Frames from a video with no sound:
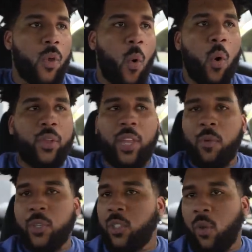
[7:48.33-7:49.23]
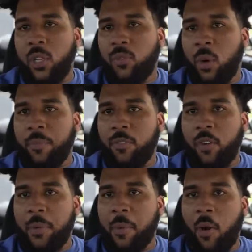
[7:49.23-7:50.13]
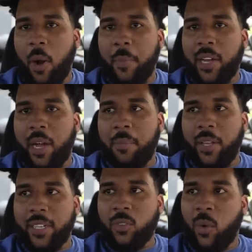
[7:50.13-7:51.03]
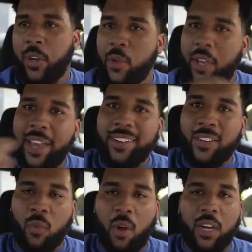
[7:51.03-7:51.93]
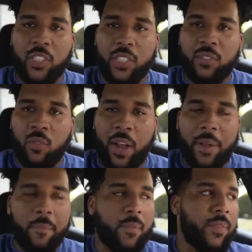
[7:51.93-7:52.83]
or they were stolen from from an apartment complex where you can't garage it, right?